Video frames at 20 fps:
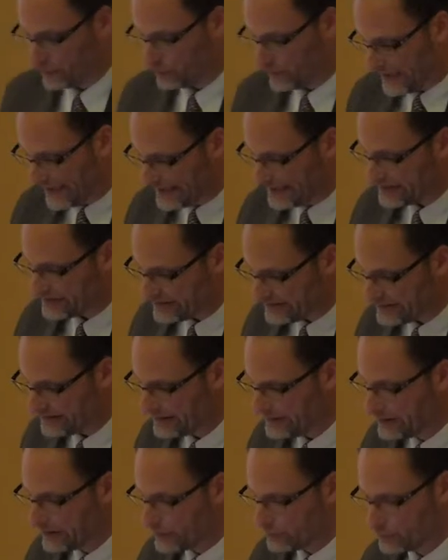the riots,
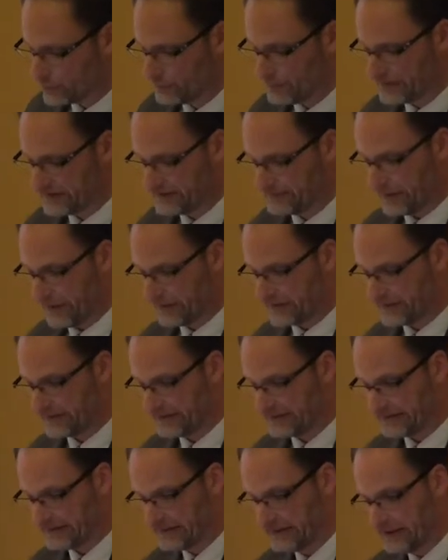Reuben
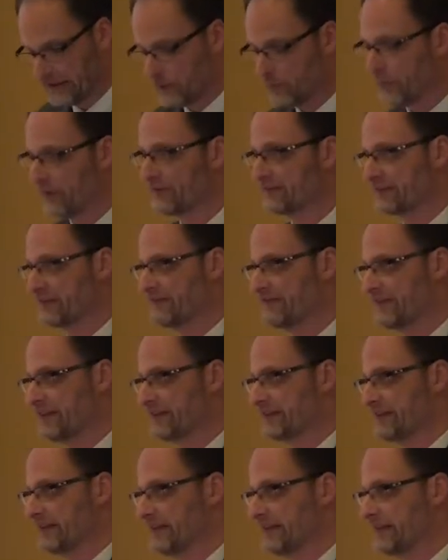Spartus was
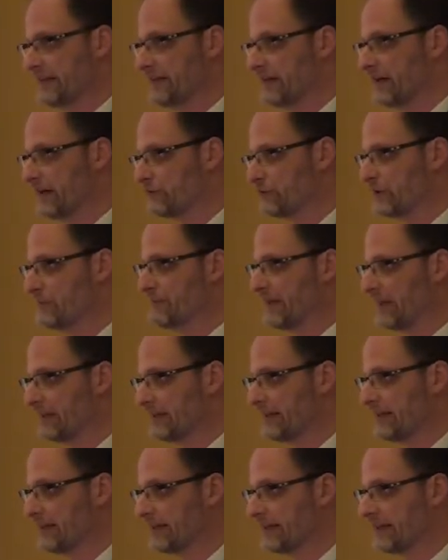convicted of
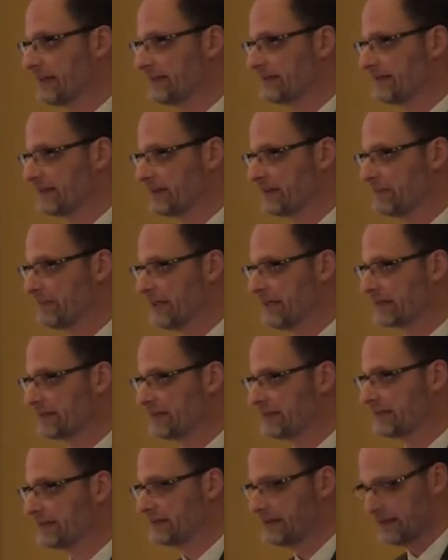rebellion against the
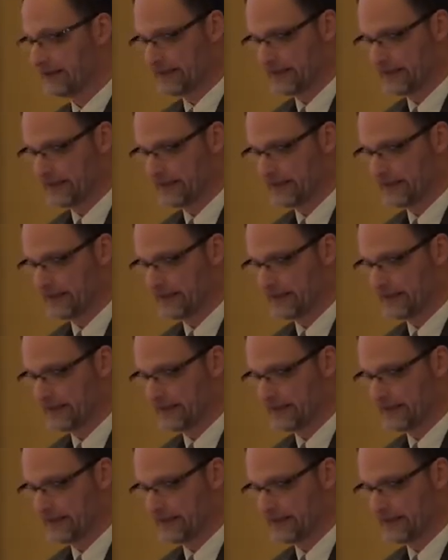Kabaka